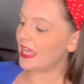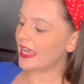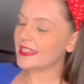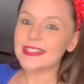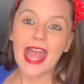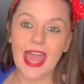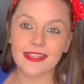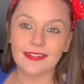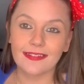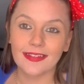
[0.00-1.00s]
it
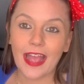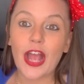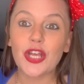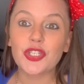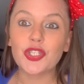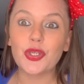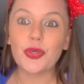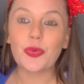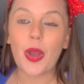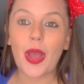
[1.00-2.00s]
said
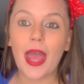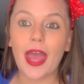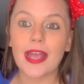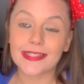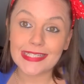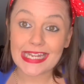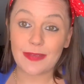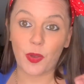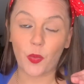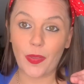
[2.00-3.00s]
to
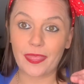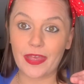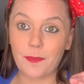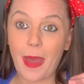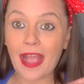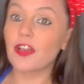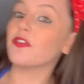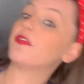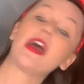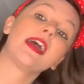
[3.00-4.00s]
sleep with the pack
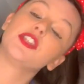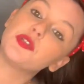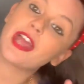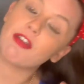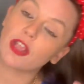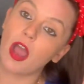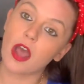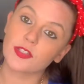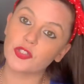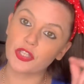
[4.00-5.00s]
of new tarot
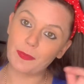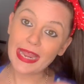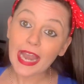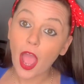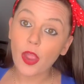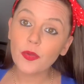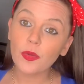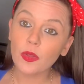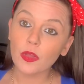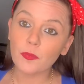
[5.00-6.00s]
cards under the pillow
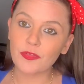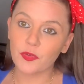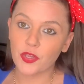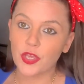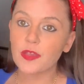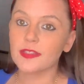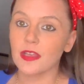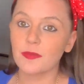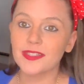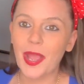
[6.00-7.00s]
before you use
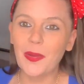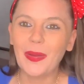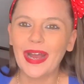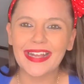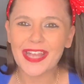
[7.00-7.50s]
them. So I don't